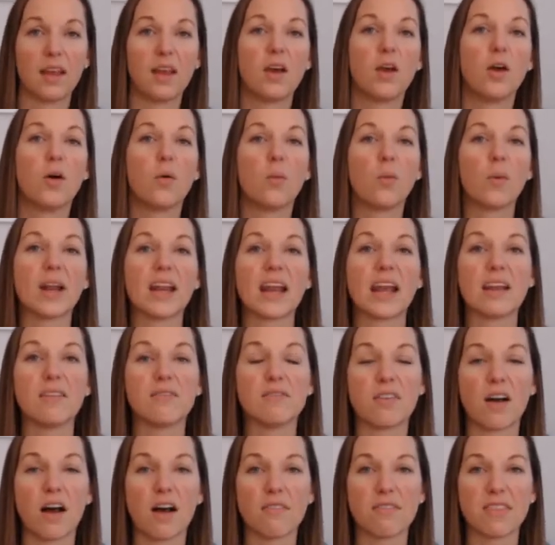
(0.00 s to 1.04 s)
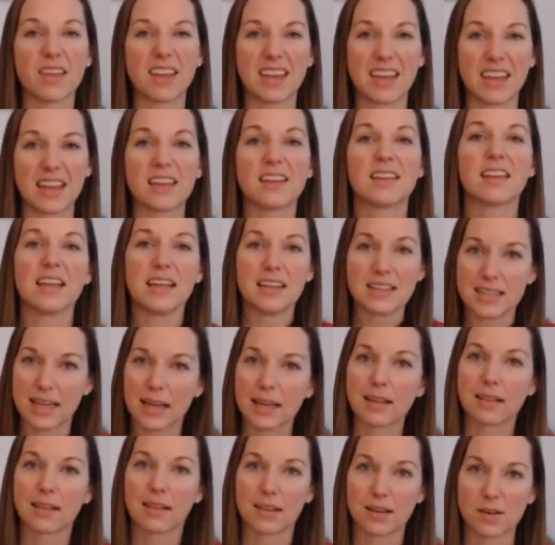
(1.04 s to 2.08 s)
When I involve the kids, it takes
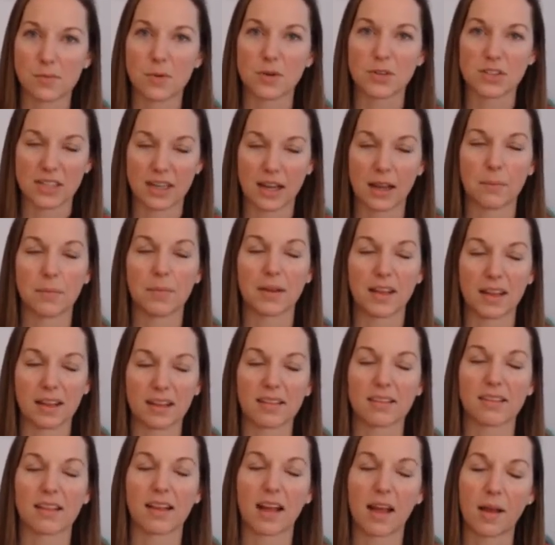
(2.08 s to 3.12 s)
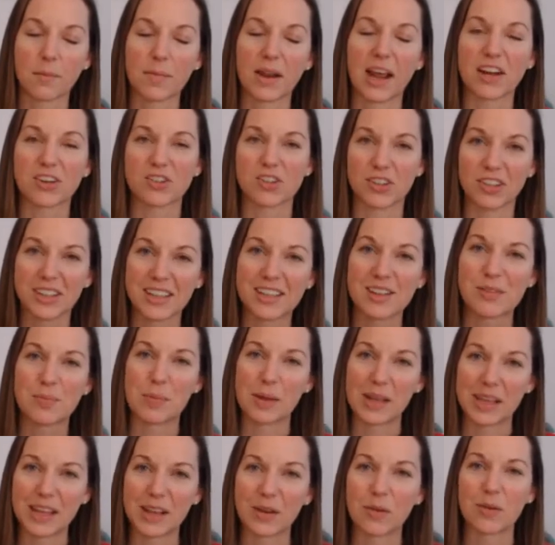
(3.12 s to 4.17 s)
a little more time because I'm naturally
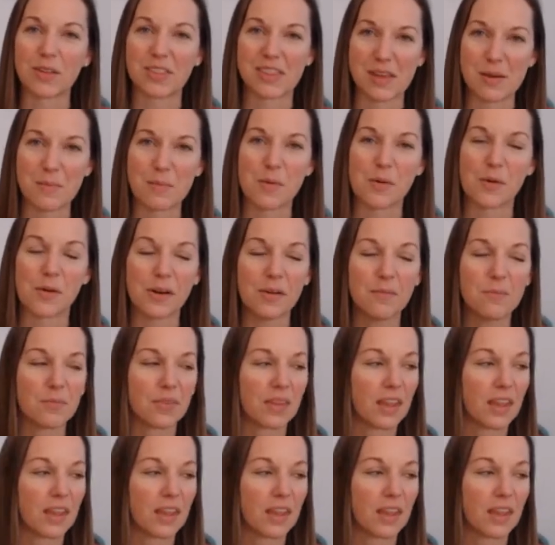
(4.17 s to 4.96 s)
speaking with them more.